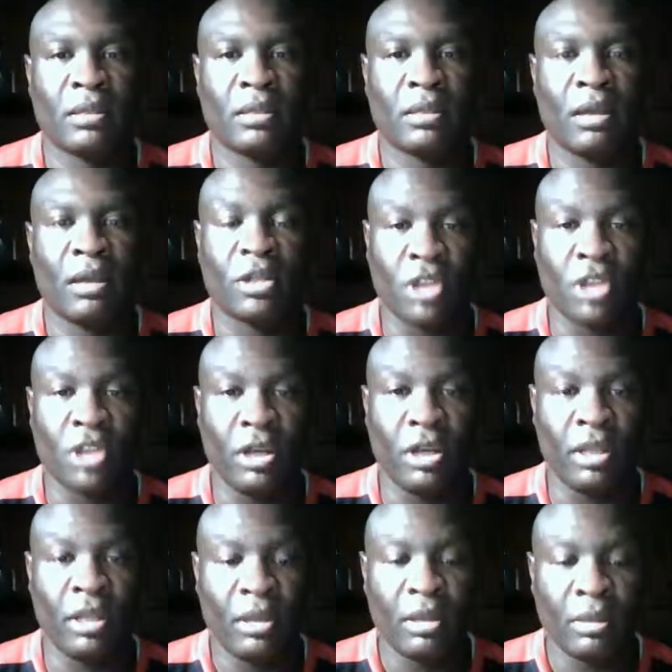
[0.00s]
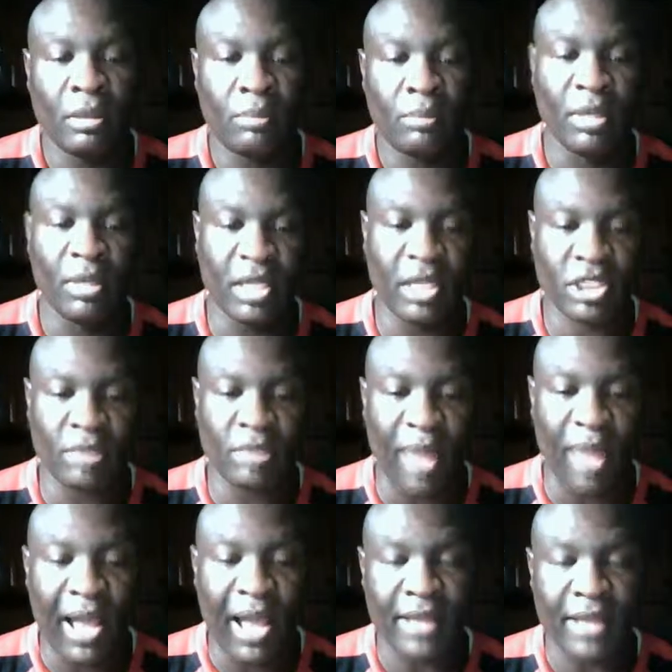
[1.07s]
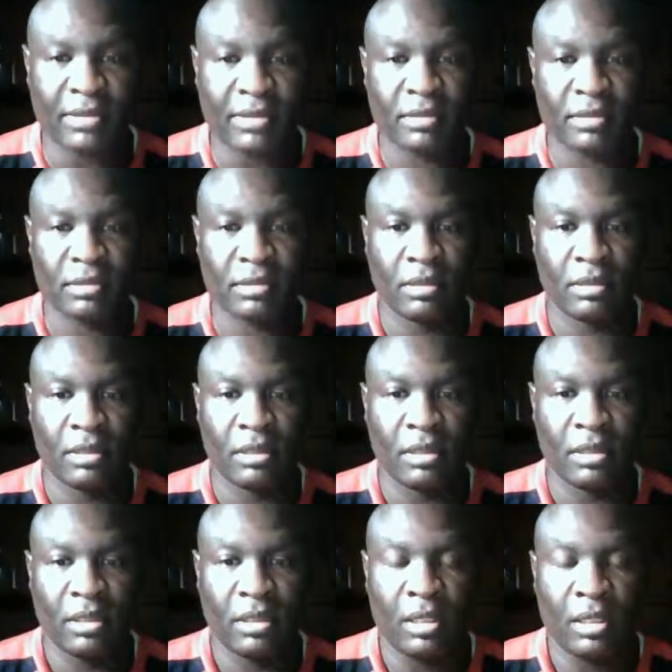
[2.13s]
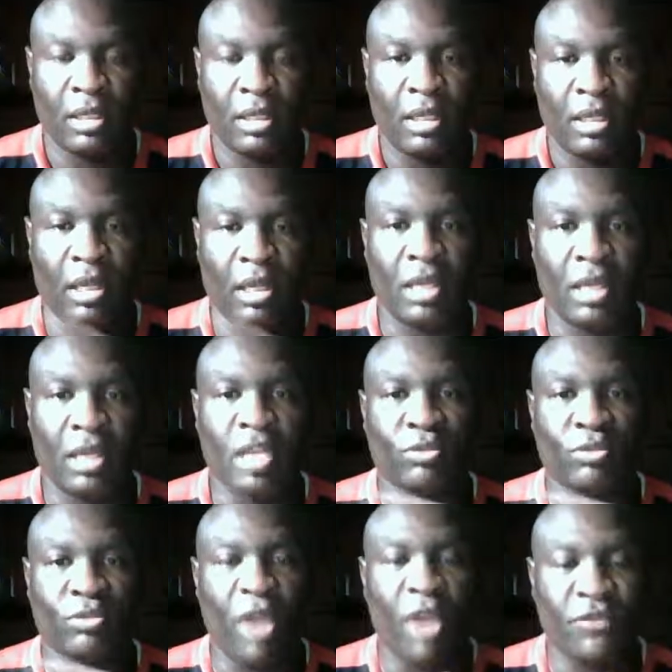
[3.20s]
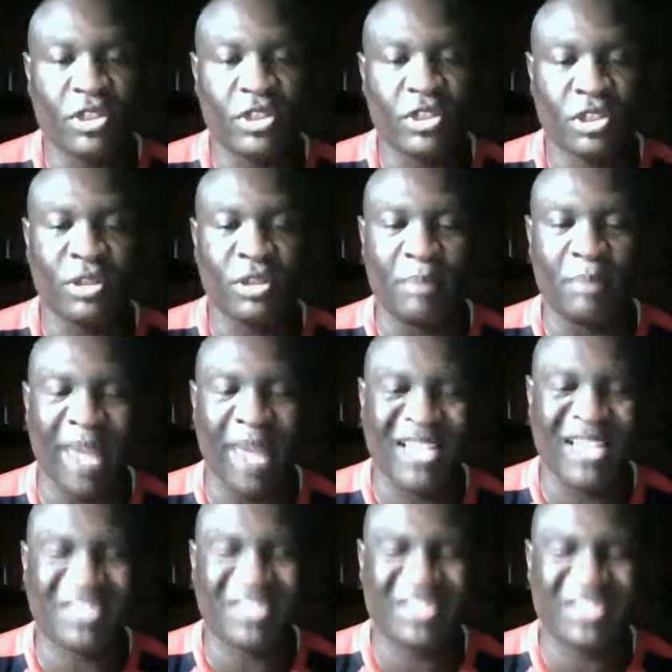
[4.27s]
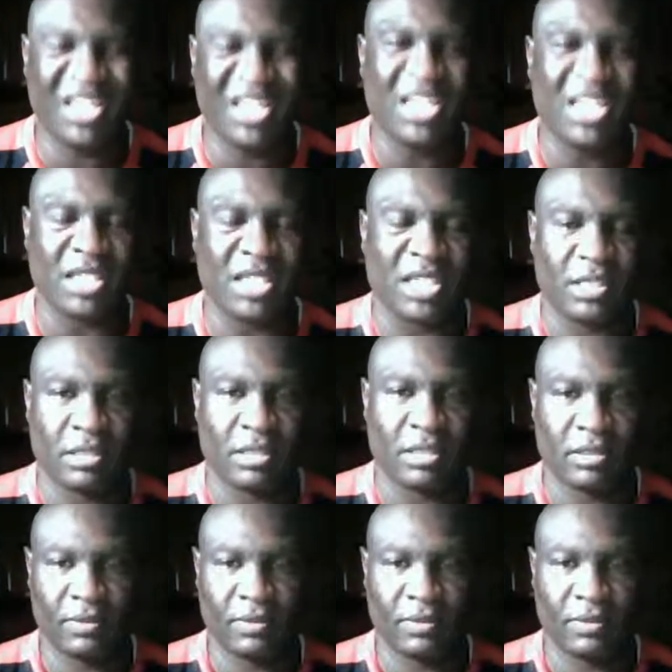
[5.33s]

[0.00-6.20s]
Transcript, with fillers: attorney Malik Shabazz in his reference to the master teachers.